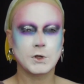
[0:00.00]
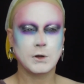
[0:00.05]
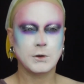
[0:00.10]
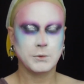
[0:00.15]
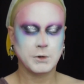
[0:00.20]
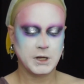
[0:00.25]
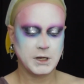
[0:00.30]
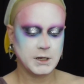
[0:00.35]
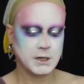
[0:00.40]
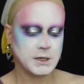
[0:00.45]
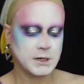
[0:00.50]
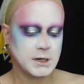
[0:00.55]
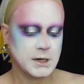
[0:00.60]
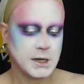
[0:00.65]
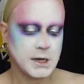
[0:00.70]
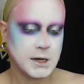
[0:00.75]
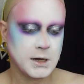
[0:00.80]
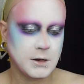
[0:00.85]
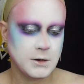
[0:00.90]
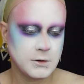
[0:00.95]
All right, and
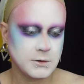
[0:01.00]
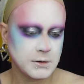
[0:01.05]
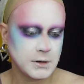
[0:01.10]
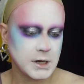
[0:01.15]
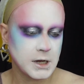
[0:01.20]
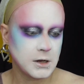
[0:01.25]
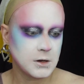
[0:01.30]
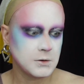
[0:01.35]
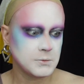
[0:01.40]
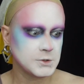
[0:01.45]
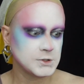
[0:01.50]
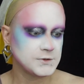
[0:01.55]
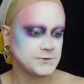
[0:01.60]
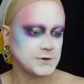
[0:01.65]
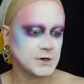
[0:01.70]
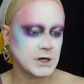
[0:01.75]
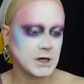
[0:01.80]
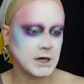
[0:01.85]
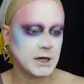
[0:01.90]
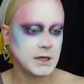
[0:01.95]
now I almost
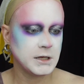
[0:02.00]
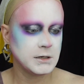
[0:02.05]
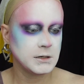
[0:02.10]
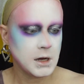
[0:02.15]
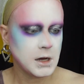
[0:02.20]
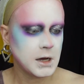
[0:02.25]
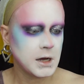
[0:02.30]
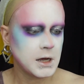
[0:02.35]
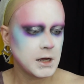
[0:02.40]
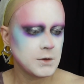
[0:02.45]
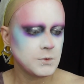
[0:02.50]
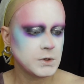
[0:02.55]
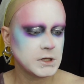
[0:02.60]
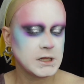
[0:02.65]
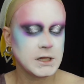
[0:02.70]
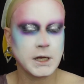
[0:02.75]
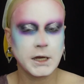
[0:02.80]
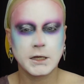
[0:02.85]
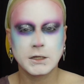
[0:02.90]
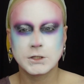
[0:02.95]
forgot. I would
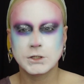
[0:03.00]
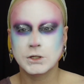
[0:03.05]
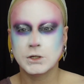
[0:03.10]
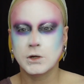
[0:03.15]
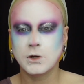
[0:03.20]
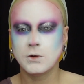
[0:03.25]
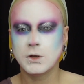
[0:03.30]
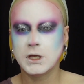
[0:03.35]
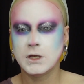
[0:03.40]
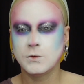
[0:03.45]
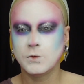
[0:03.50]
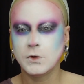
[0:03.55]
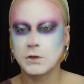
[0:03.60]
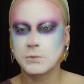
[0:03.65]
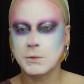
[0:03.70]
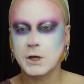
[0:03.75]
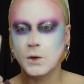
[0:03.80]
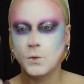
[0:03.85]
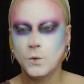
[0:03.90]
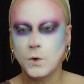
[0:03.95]
like to go in with
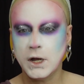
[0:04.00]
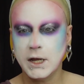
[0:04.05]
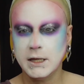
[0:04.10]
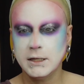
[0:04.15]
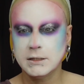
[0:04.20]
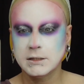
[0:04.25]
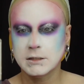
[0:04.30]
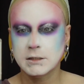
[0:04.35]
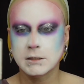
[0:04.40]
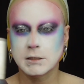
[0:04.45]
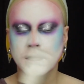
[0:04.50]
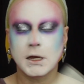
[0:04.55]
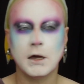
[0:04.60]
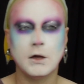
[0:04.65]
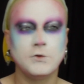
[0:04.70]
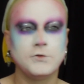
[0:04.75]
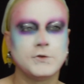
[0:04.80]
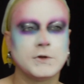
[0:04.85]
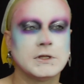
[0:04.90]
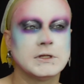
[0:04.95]
my white
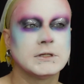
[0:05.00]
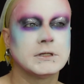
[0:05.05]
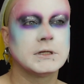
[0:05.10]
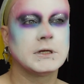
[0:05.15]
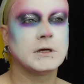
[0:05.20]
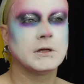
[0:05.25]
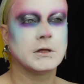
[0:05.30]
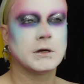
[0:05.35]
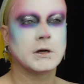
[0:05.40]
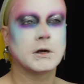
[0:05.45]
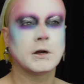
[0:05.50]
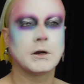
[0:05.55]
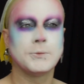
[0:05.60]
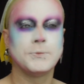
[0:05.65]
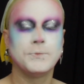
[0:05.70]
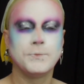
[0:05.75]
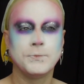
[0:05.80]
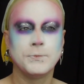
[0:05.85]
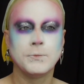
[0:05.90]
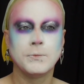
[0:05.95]
e.l.f. concealer
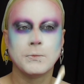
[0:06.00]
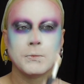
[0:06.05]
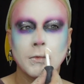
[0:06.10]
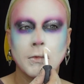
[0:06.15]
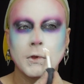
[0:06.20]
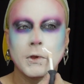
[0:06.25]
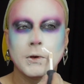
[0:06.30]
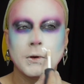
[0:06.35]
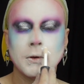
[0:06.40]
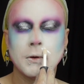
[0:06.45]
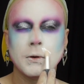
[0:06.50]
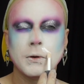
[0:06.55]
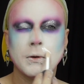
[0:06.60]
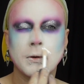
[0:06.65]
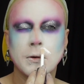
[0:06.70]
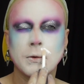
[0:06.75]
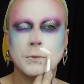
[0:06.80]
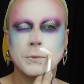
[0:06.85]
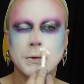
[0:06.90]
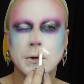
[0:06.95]
and go
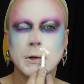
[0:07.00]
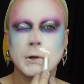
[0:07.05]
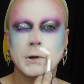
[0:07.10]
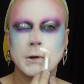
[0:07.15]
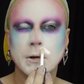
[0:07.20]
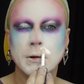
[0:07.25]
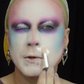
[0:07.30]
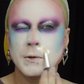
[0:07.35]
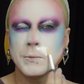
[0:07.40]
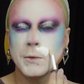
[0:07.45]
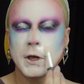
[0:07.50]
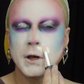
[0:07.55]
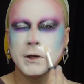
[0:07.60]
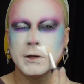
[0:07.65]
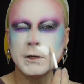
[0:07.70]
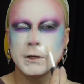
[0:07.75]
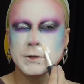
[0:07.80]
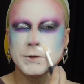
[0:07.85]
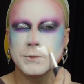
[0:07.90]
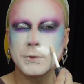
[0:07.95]
over some
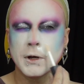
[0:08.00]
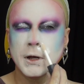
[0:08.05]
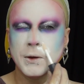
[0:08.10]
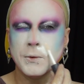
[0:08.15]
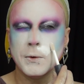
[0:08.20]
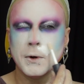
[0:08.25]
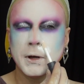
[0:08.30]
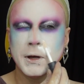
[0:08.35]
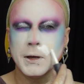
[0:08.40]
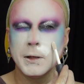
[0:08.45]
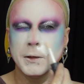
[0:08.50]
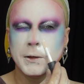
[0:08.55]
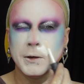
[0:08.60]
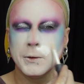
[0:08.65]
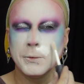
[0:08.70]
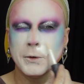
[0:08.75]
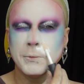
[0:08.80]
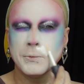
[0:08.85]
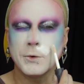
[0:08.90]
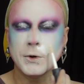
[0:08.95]
areas where I want a little
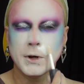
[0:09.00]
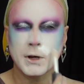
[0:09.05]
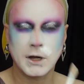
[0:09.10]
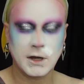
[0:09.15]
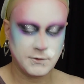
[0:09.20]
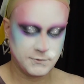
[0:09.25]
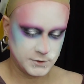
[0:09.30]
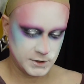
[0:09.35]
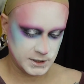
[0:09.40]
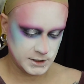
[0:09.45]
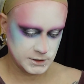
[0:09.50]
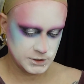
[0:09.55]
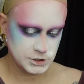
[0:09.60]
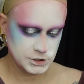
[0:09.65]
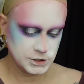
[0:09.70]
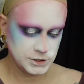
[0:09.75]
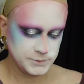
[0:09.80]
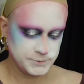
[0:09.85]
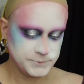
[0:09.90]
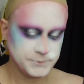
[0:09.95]
bit more
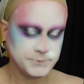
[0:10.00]
coverage.